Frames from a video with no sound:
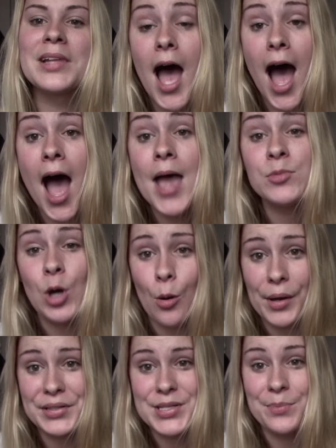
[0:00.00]
I'm
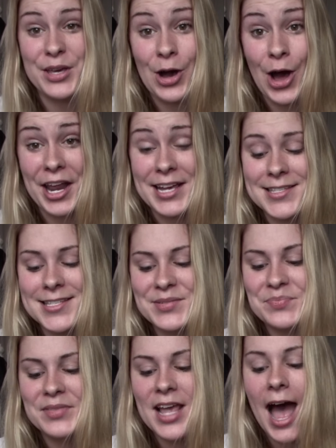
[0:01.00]
going to be honest.
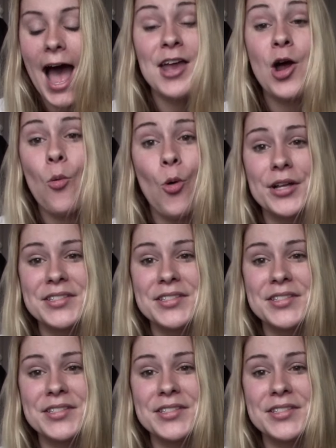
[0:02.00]
I don't want